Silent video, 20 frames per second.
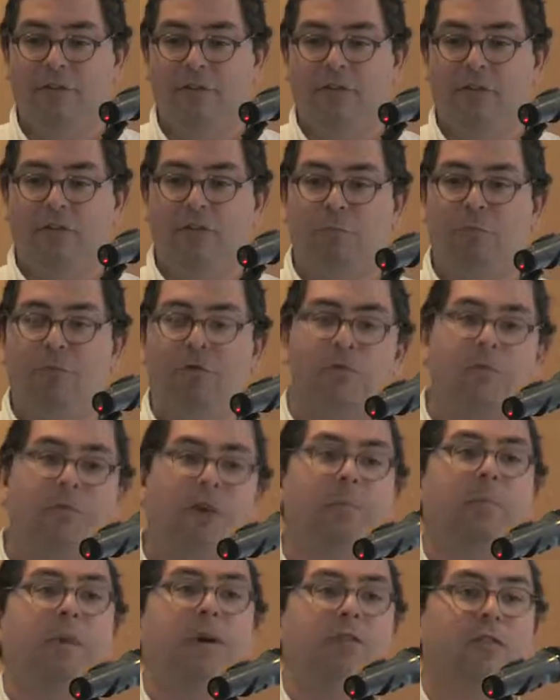which just puts
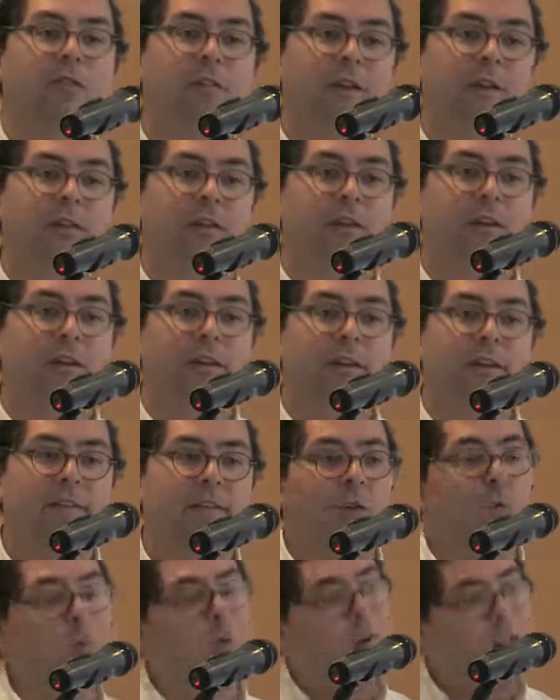more pressure on this. So